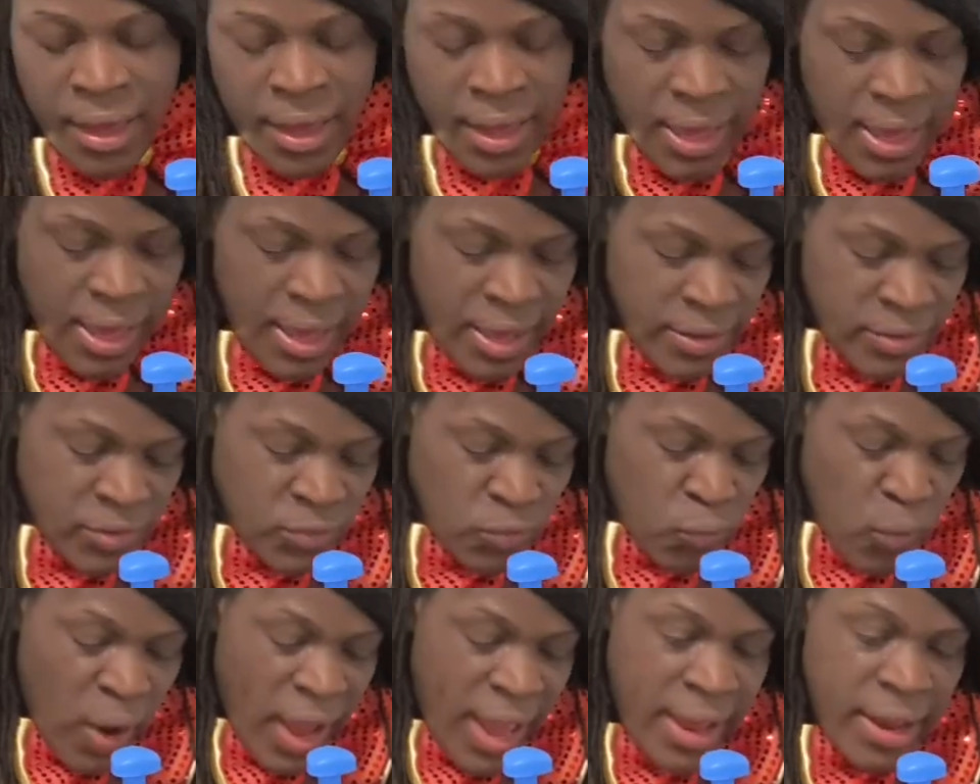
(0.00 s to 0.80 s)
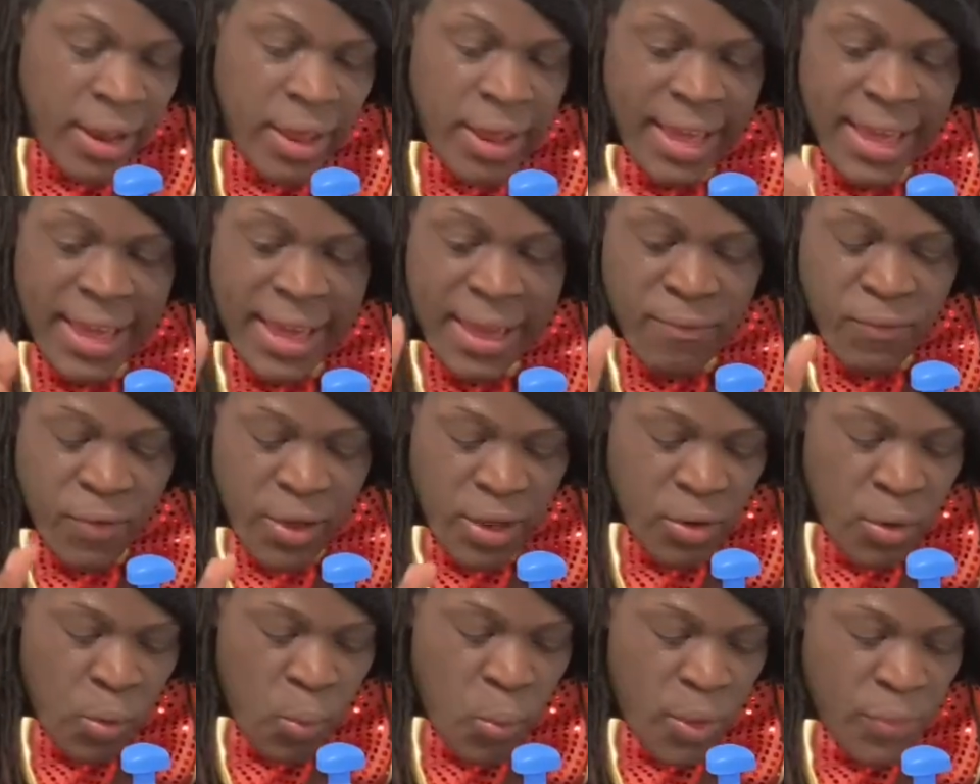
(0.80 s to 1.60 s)
is right
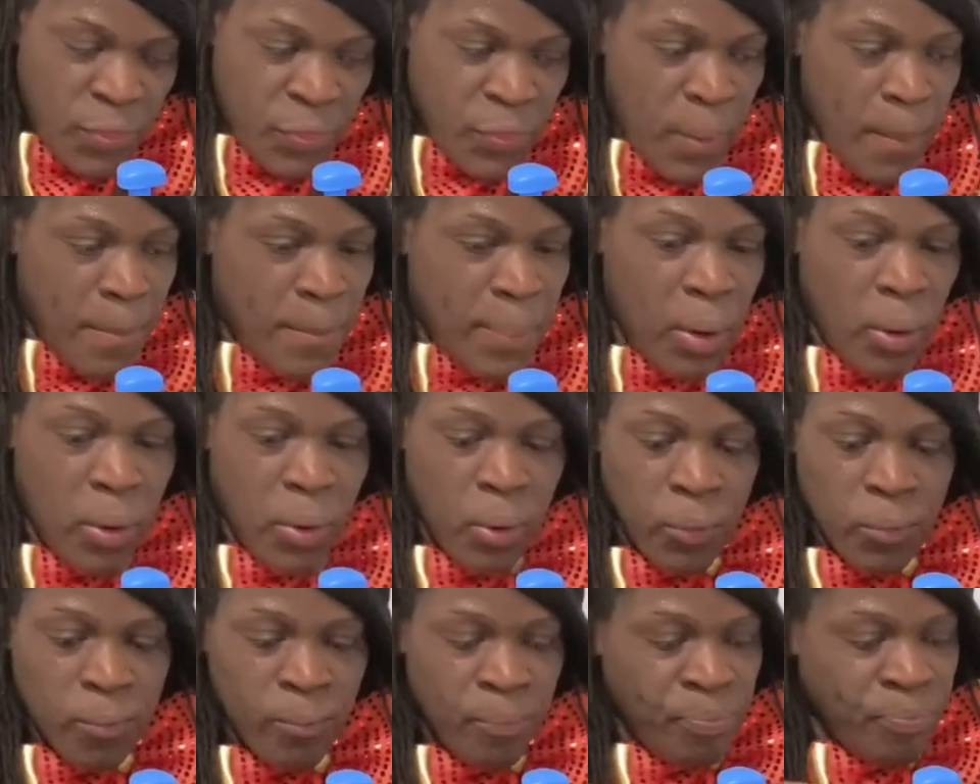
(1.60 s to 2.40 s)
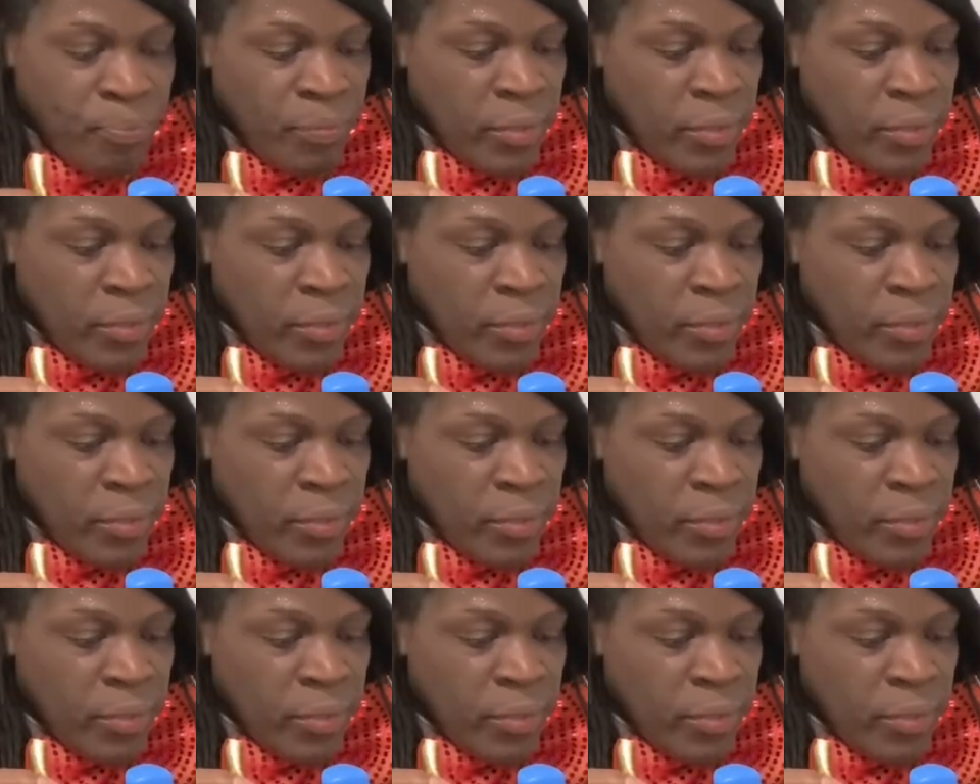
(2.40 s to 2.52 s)
even with the bowl.